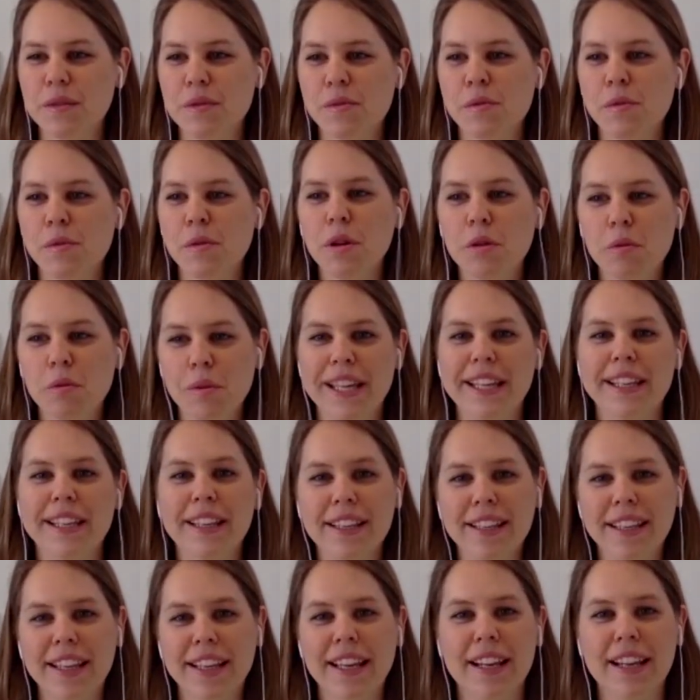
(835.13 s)
what we
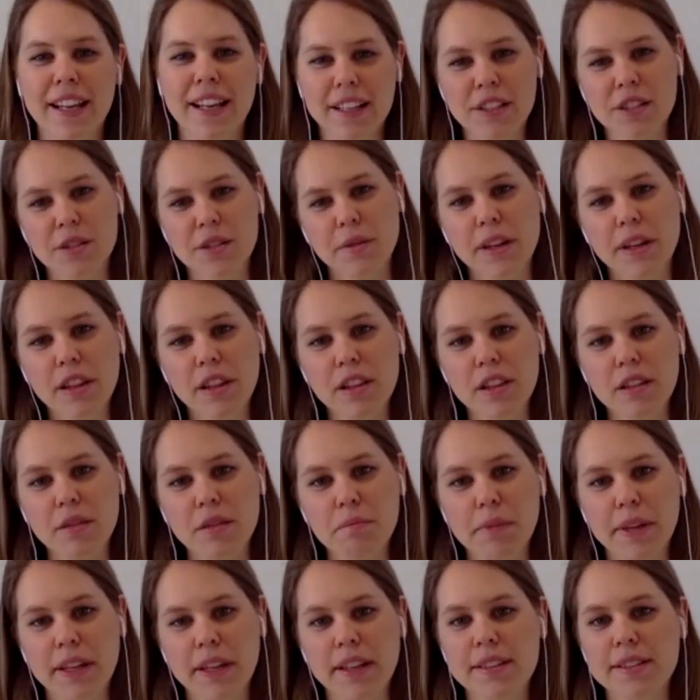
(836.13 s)
can connect with
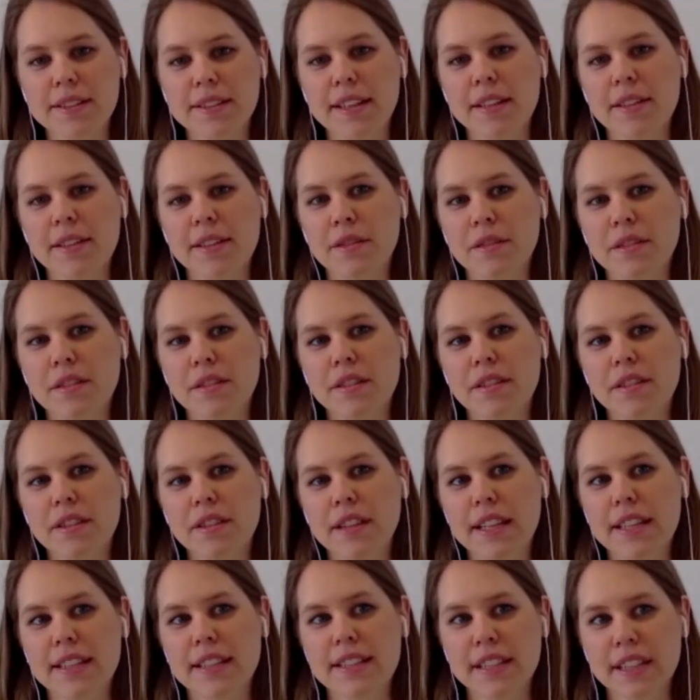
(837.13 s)
because then
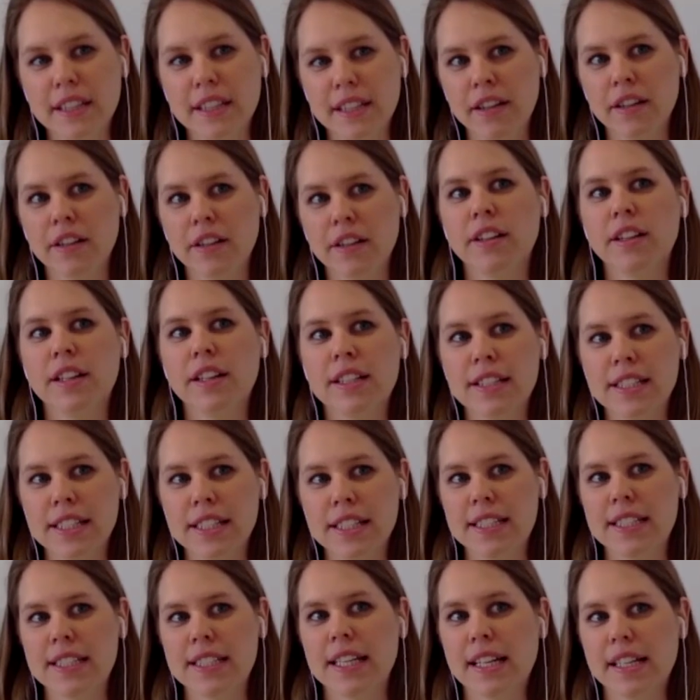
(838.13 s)
there's an inherent
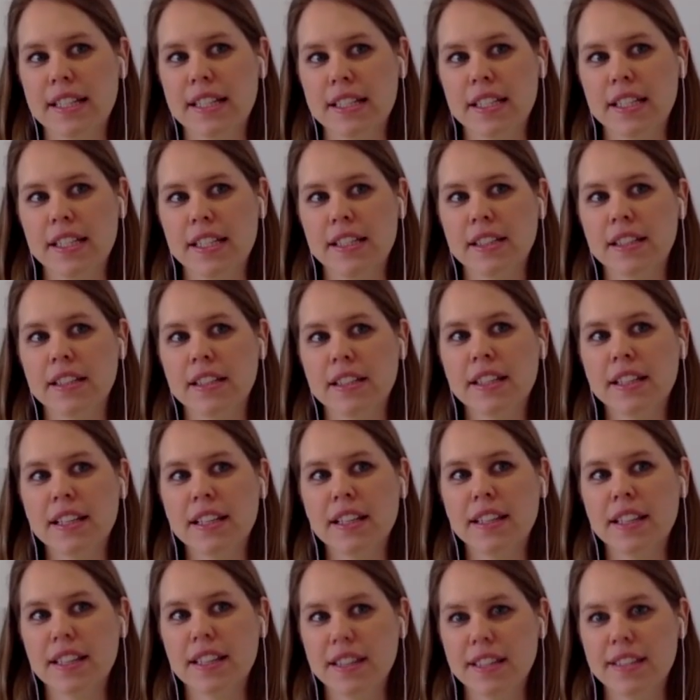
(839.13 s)
understanding
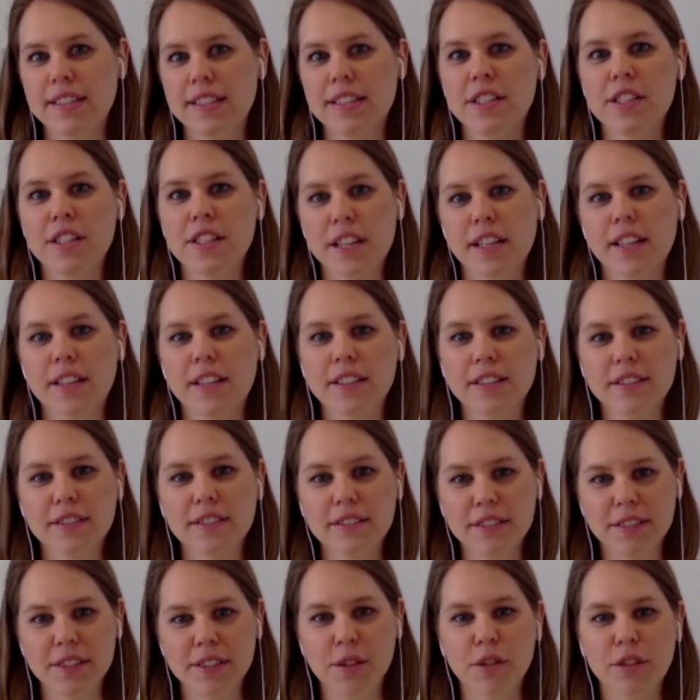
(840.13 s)
that there's a shared
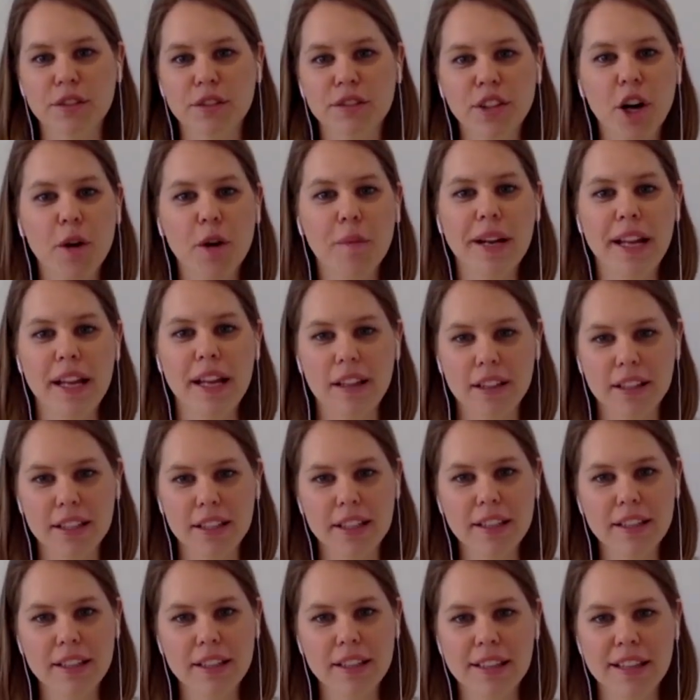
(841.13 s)
sort of
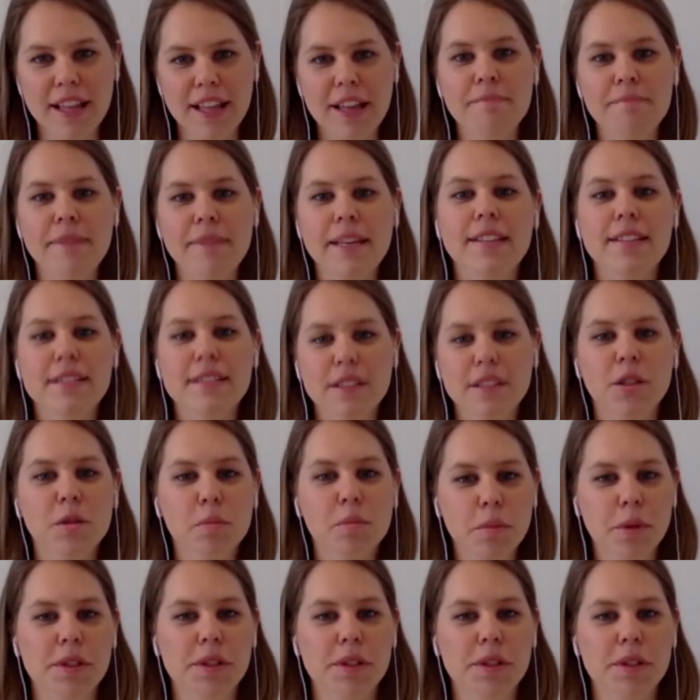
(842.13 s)
commonality and that makes the whole